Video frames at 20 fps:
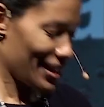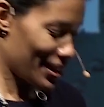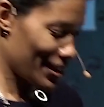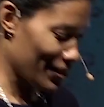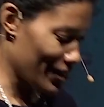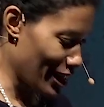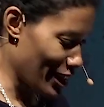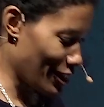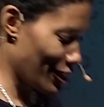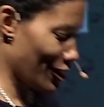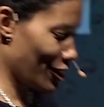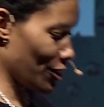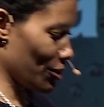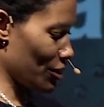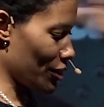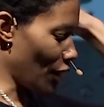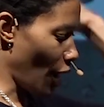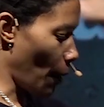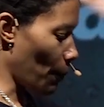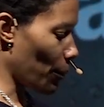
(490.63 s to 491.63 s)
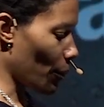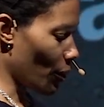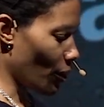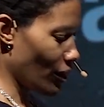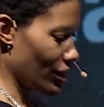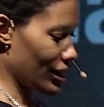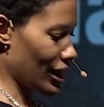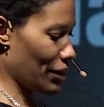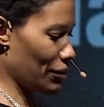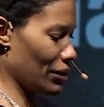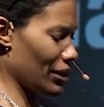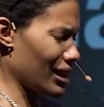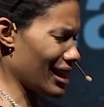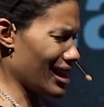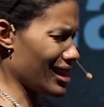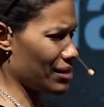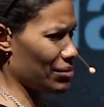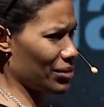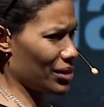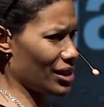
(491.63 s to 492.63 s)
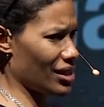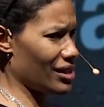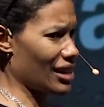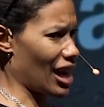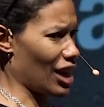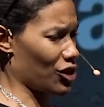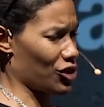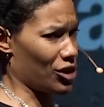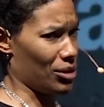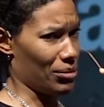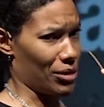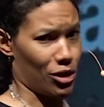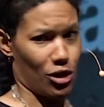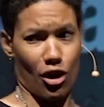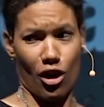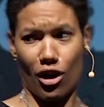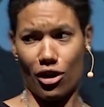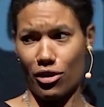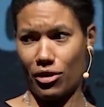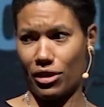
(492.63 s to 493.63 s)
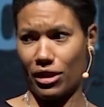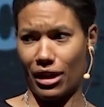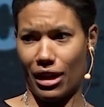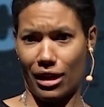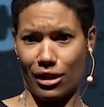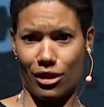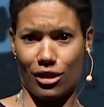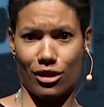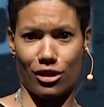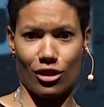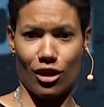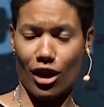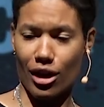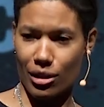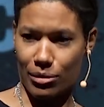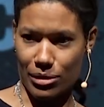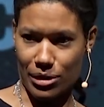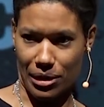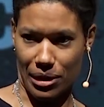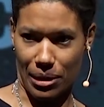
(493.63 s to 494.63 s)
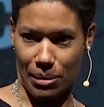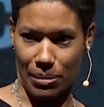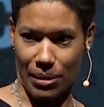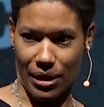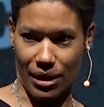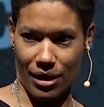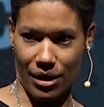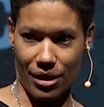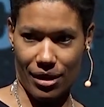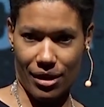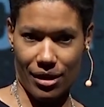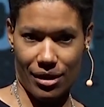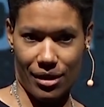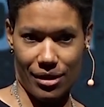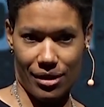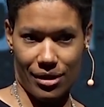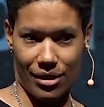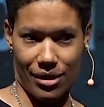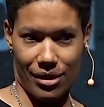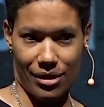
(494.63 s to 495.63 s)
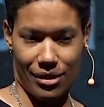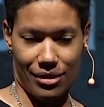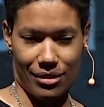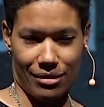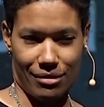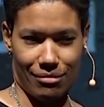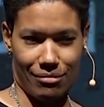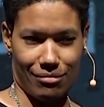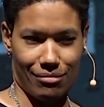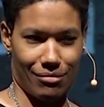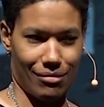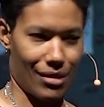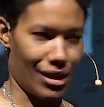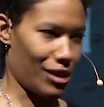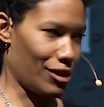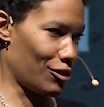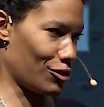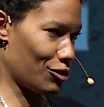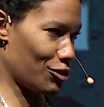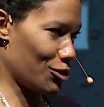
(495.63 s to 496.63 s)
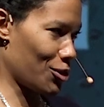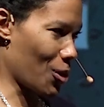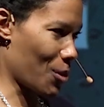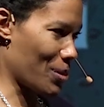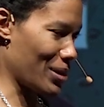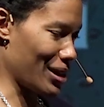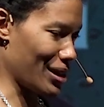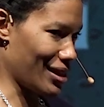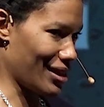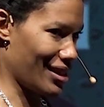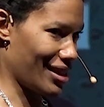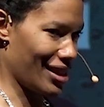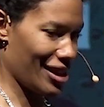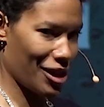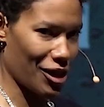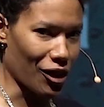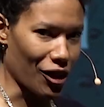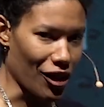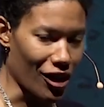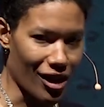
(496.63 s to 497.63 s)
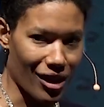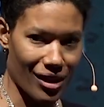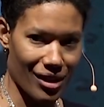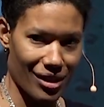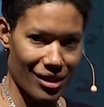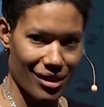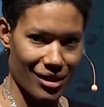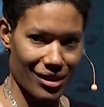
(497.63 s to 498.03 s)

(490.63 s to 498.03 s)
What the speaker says: So they do a couple, and they realize, well, this is actually much harder than I thought it was going to be. And there's nobody here.